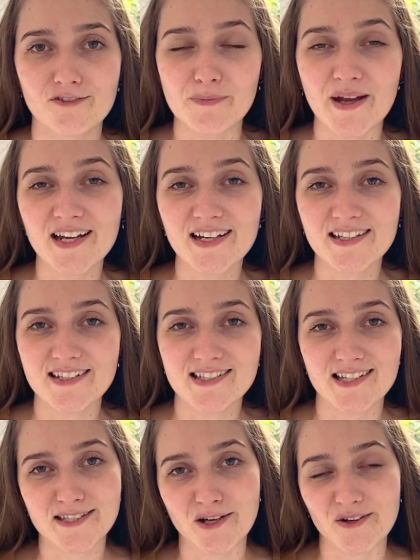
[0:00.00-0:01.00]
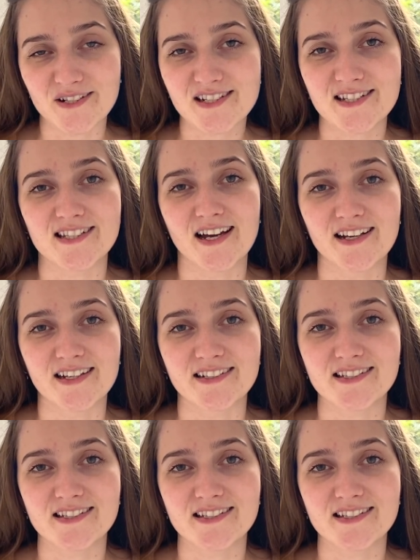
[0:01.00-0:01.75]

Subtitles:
Rebecca is a Scottish designer,